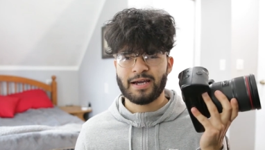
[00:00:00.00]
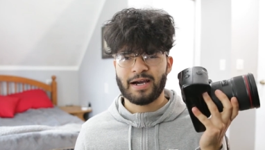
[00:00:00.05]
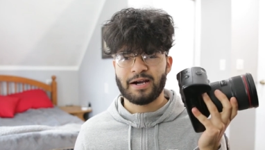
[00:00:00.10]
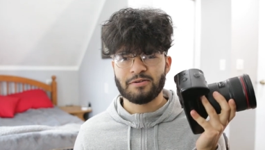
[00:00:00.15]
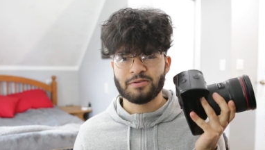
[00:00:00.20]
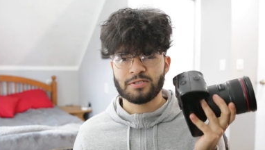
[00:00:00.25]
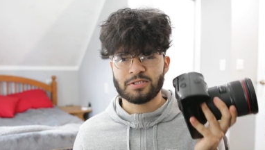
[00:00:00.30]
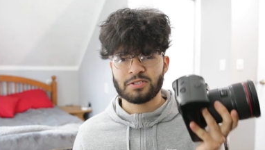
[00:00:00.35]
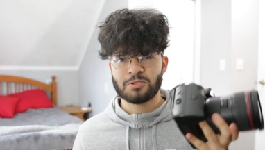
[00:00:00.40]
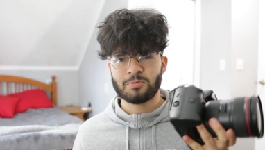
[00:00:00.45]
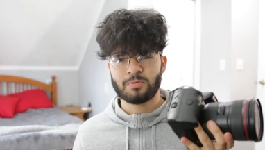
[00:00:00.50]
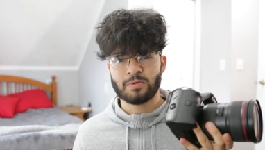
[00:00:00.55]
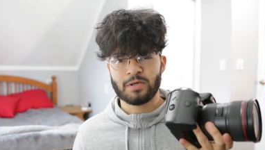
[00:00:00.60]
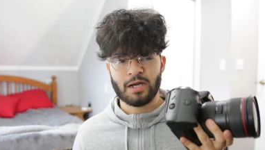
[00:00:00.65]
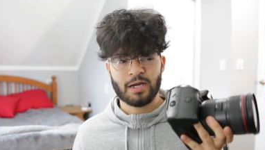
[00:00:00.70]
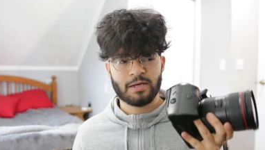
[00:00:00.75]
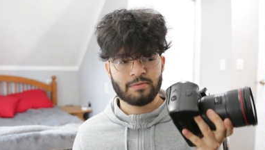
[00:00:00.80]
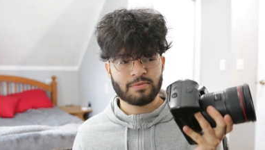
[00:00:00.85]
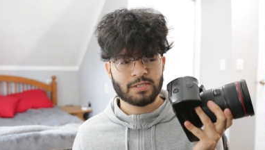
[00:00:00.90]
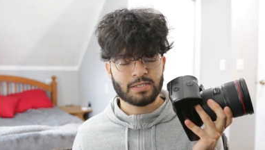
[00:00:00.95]
I was super
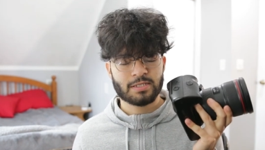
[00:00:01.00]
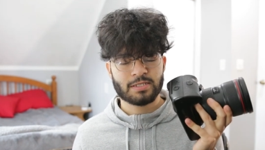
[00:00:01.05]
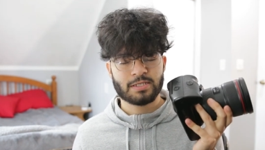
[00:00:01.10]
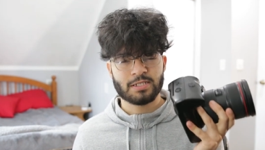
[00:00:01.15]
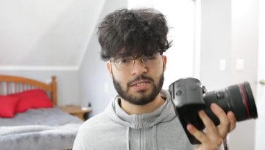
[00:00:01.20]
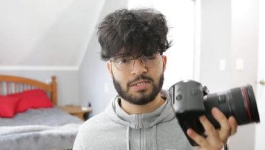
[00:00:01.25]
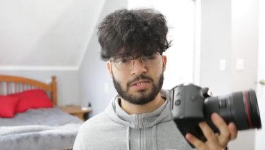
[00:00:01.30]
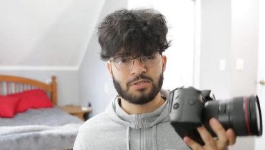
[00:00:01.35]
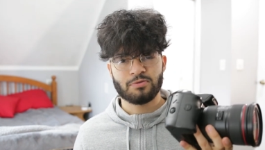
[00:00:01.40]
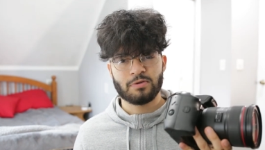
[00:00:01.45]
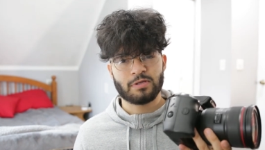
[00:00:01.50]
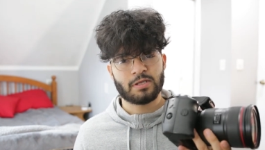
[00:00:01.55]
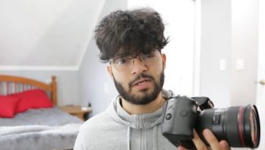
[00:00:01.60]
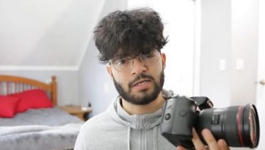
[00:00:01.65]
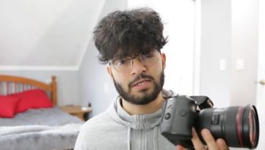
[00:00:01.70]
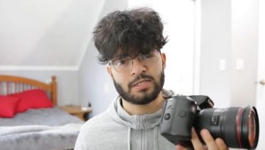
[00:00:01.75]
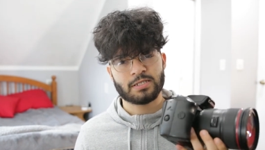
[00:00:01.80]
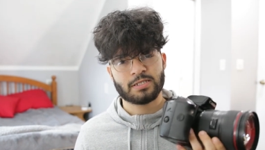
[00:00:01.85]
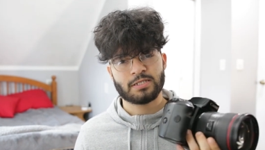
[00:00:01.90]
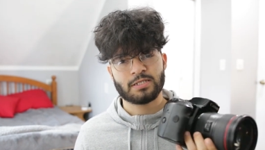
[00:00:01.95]
hyped to shoot with
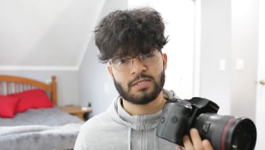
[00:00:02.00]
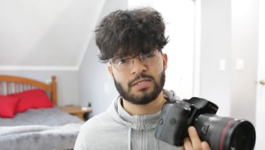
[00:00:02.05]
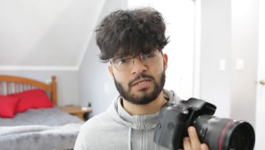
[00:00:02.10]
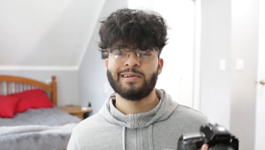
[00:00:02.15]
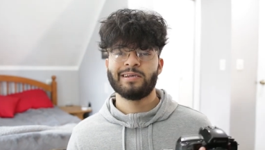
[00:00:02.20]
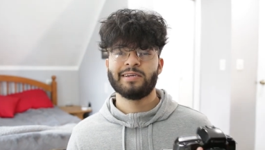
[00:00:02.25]
this.